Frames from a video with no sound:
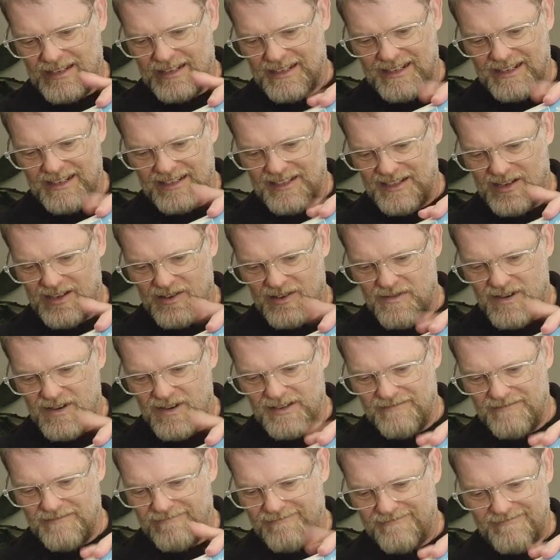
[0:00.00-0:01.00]
I'll tell you what.
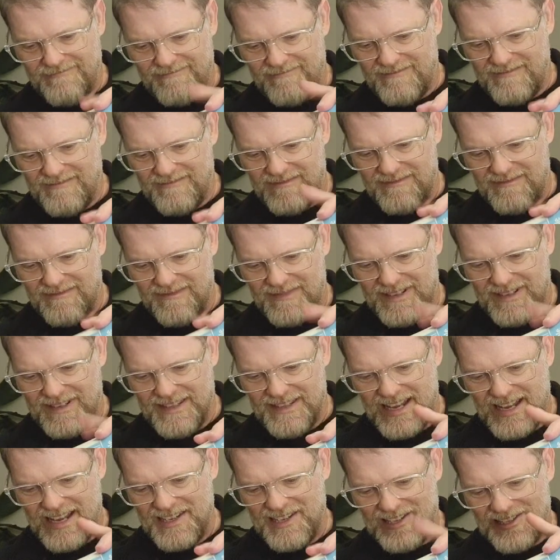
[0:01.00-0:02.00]

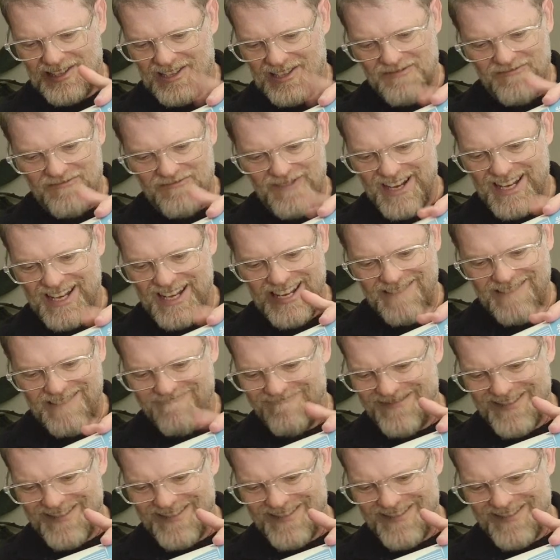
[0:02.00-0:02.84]
Thanks a lot, Ricky.